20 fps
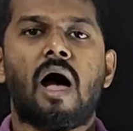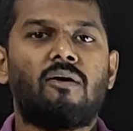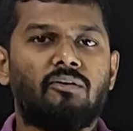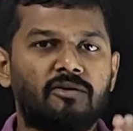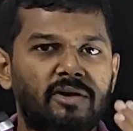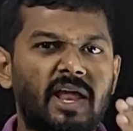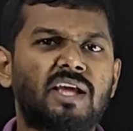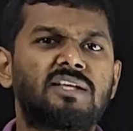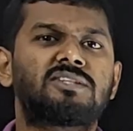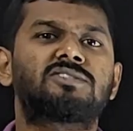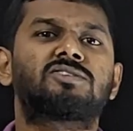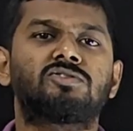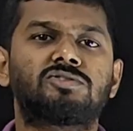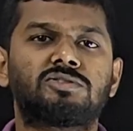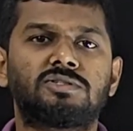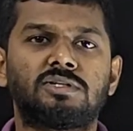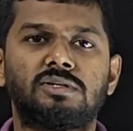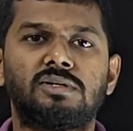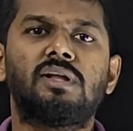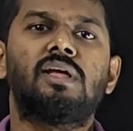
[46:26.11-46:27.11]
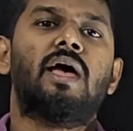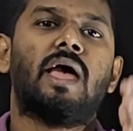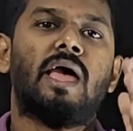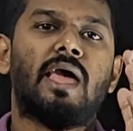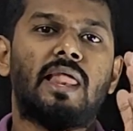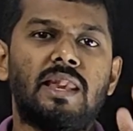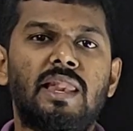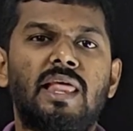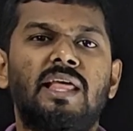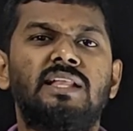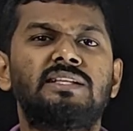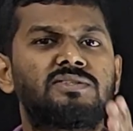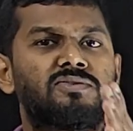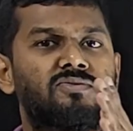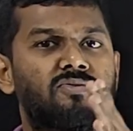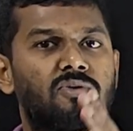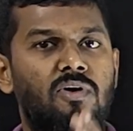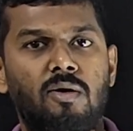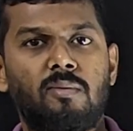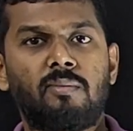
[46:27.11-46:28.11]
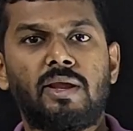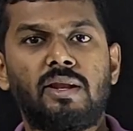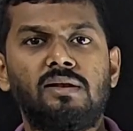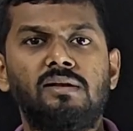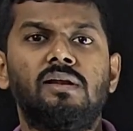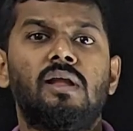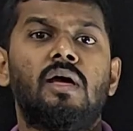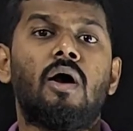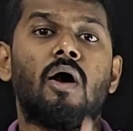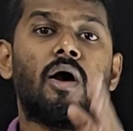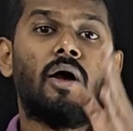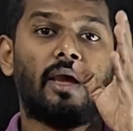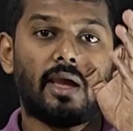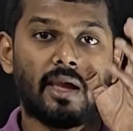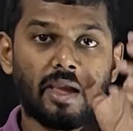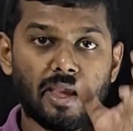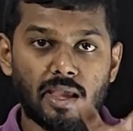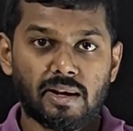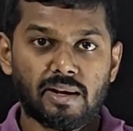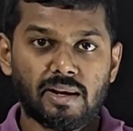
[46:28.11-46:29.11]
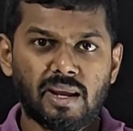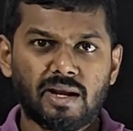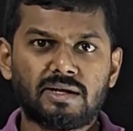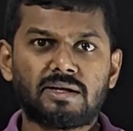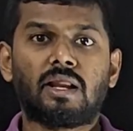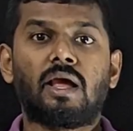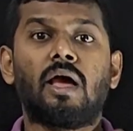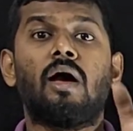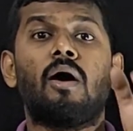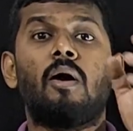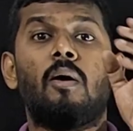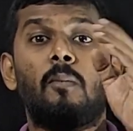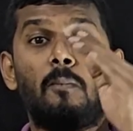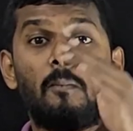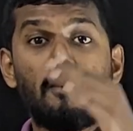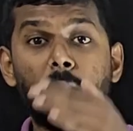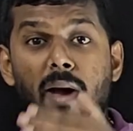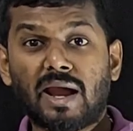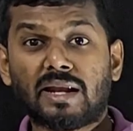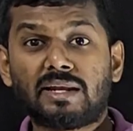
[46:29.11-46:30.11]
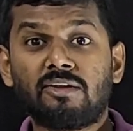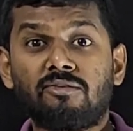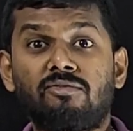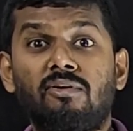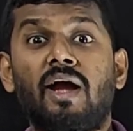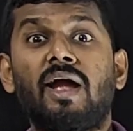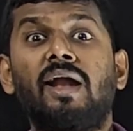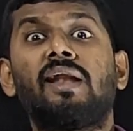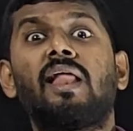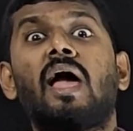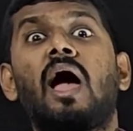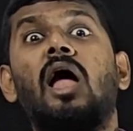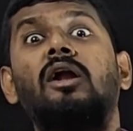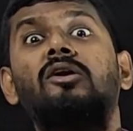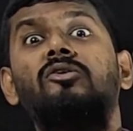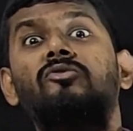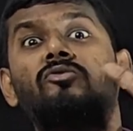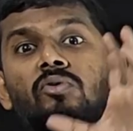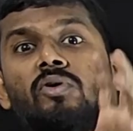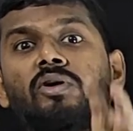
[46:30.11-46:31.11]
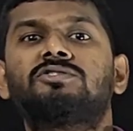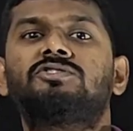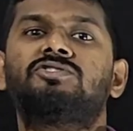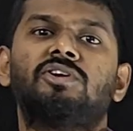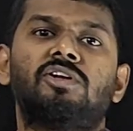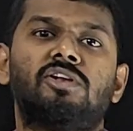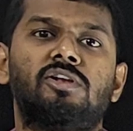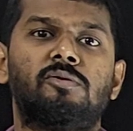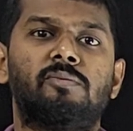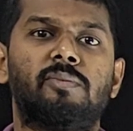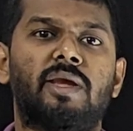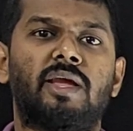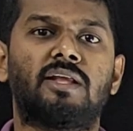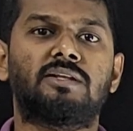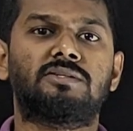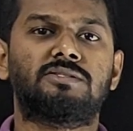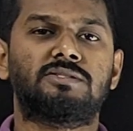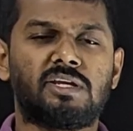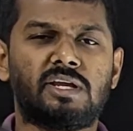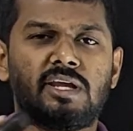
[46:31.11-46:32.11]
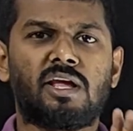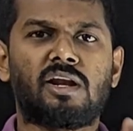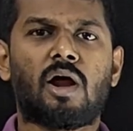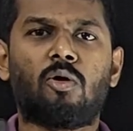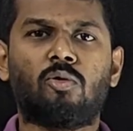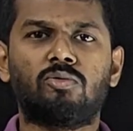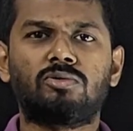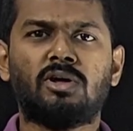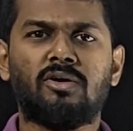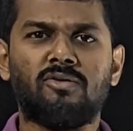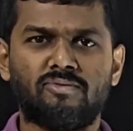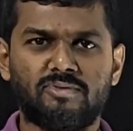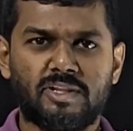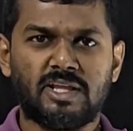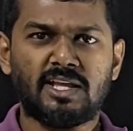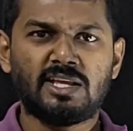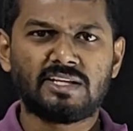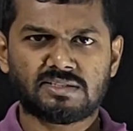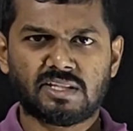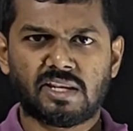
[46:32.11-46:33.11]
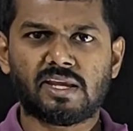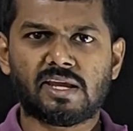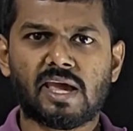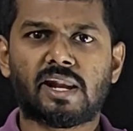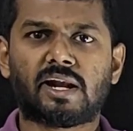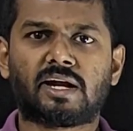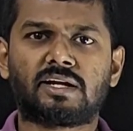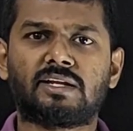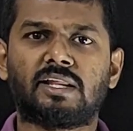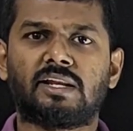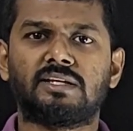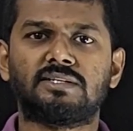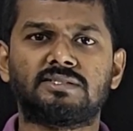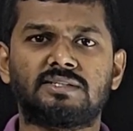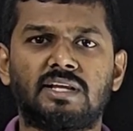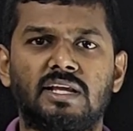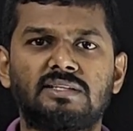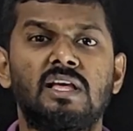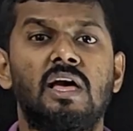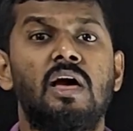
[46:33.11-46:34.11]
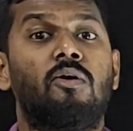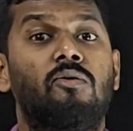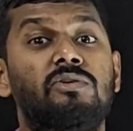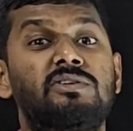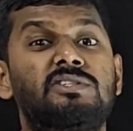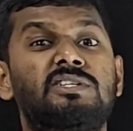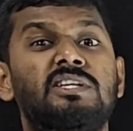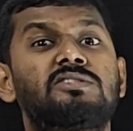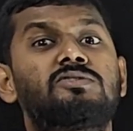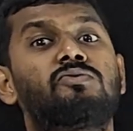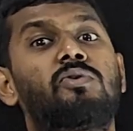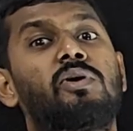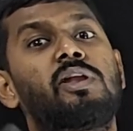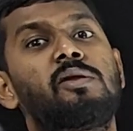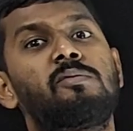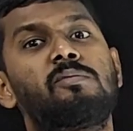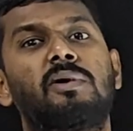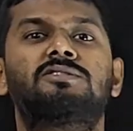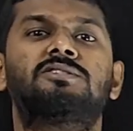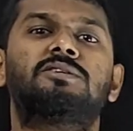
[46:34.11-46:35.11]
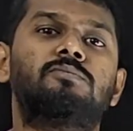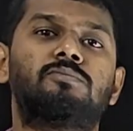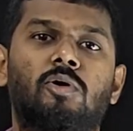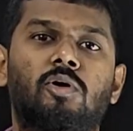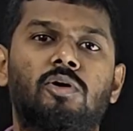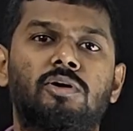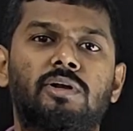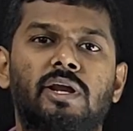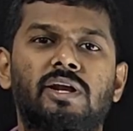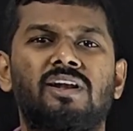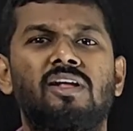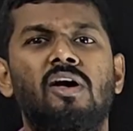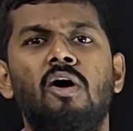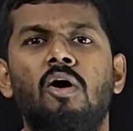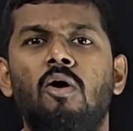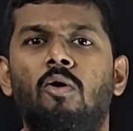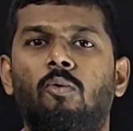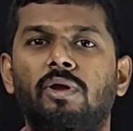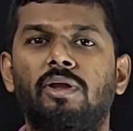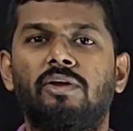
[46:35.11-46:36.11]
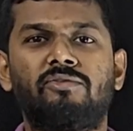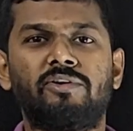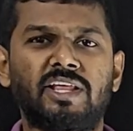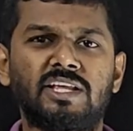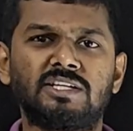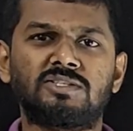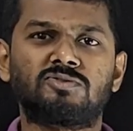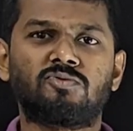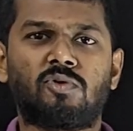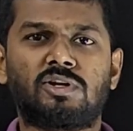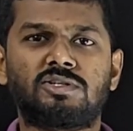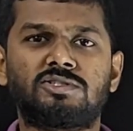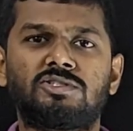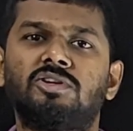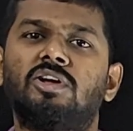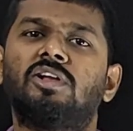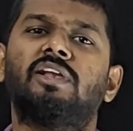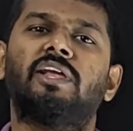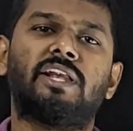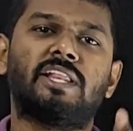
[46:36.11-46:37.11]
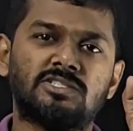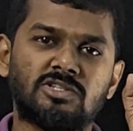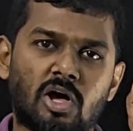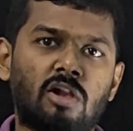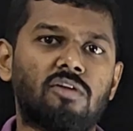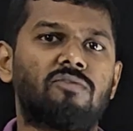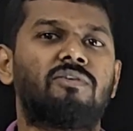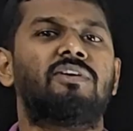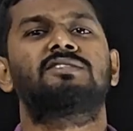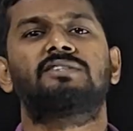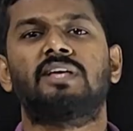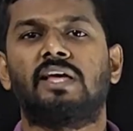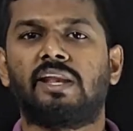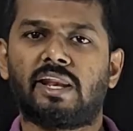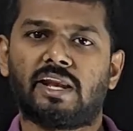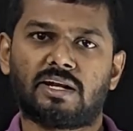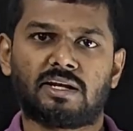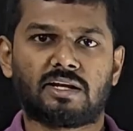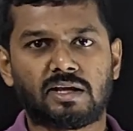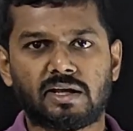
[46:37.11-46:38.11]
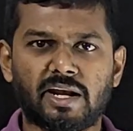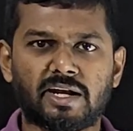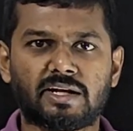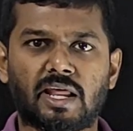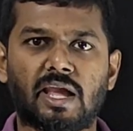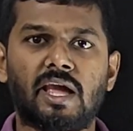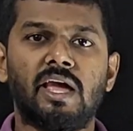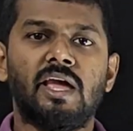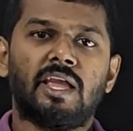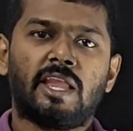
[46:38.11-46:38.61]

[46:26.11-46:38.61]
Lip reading: Our next question, a lens form an erect, magnified and virtual image. Here, out of these three characteristics, which is very much important? If it is virtual, it is always erect, correct?